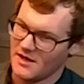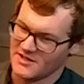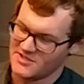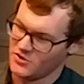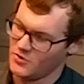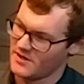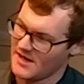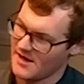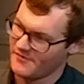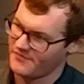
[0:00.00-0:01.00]
And so you can
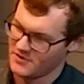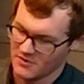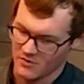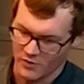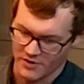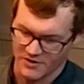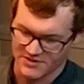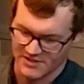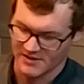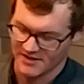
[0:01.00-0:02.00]
have what
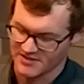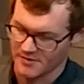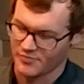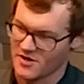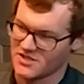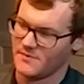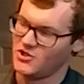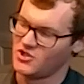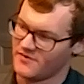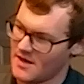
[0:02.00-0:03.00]
is at least an
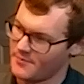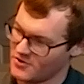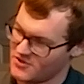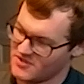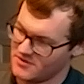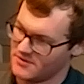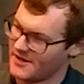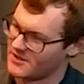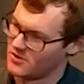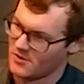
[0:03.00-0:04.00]
approximation of that person's
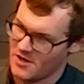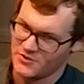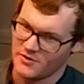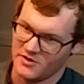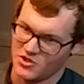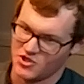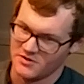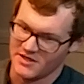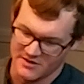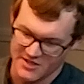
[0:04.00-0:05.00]
neurological condition
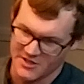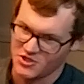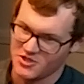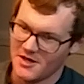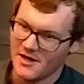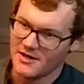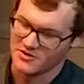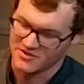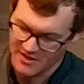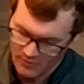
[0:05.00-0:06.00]
in a dish. You
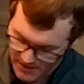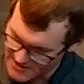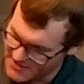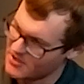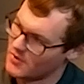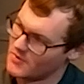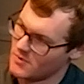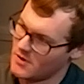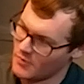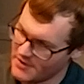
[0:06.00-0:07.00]
say, why is that going
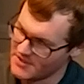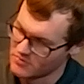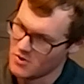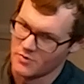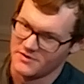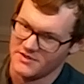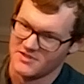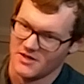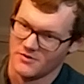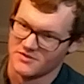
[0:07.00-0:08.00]
wrong? What is wrong with these
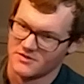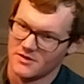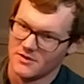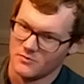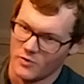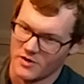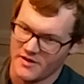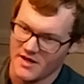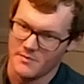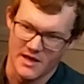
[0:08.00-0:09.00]
cells? What are
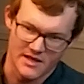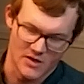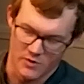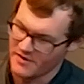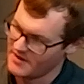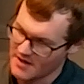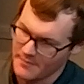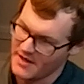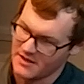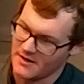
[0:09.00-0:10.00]
they making? What are they not
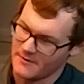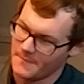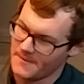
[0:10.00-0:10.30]
making?